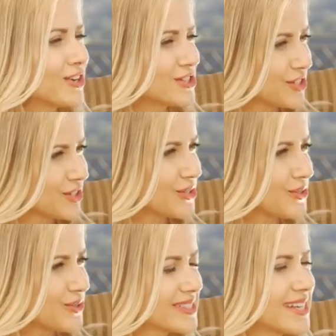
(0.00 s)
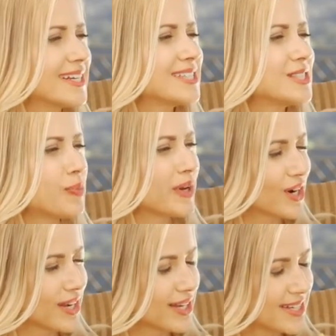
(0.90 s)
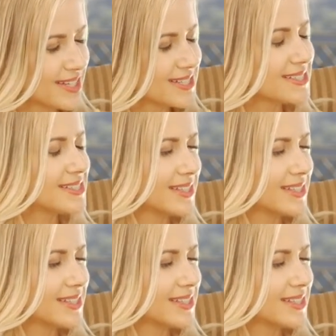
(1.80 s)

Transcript: your dues, get experience.